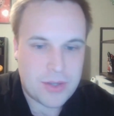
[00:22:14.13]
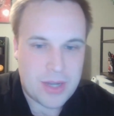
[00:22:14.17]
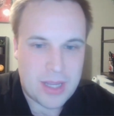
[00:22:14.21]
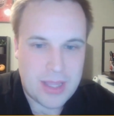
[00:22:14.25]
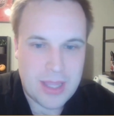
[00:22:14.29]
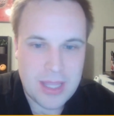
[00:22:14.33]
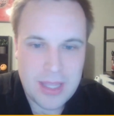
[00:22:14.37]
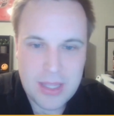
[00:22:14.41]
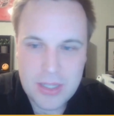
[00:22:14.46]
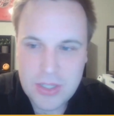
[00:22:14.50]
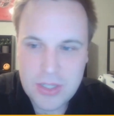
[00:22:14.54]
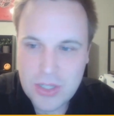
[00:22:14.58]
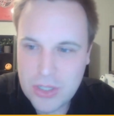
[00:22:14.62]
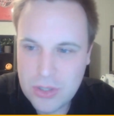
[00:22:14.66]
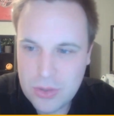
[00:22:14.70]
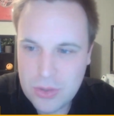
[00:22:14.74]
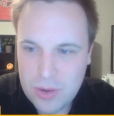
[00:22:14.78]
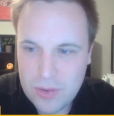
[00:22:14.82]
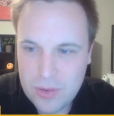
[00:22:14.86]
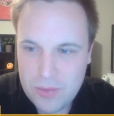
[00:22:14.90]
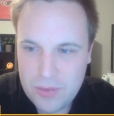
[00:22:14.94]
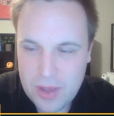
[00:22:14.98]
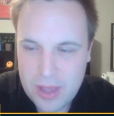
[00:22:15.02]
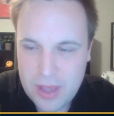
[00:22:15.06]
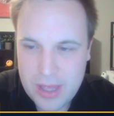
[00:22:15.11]
I think this is a
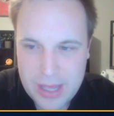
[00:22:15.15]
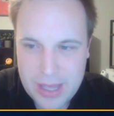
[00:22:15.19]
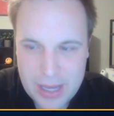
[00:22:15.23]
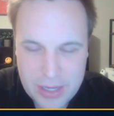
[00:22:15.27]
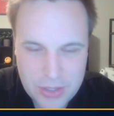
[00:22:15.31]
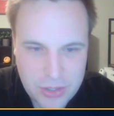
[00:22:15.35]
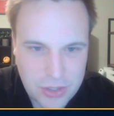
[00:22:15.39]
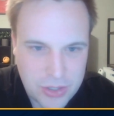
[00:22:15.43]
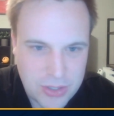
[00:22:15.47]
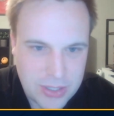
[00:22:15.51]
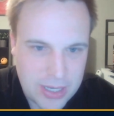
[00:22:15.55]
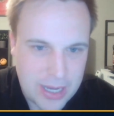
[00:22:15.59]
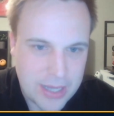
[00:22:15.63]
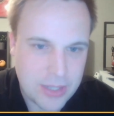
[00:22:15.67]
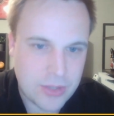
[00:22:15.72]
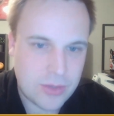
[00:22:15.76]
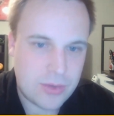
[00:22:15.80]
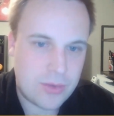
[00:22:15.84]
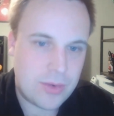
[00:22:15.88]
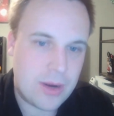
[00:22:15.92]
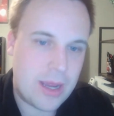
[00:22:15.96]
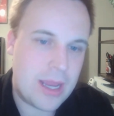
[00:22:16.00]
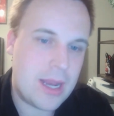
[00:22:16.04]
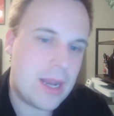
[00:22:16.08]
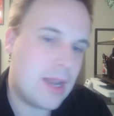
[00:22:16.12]
revealing exercise,
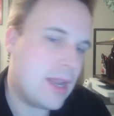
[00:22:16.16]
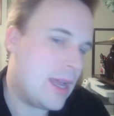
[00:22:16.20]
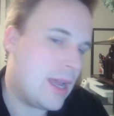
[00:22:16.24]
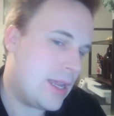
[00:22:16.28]
right?